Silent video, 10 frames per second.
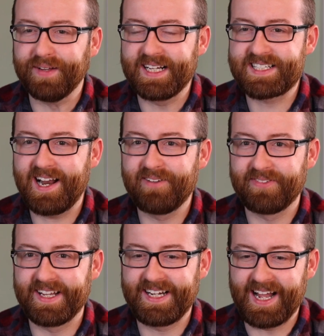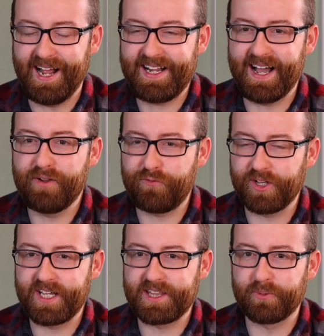That's kind of like, I kind of feel
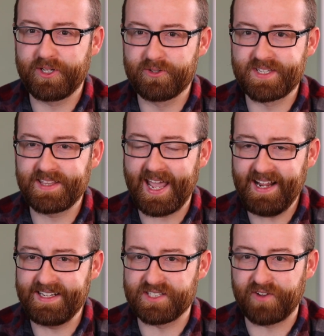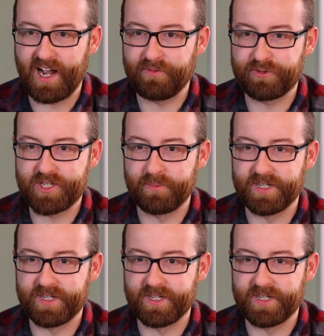like they were using the 80s vibe for some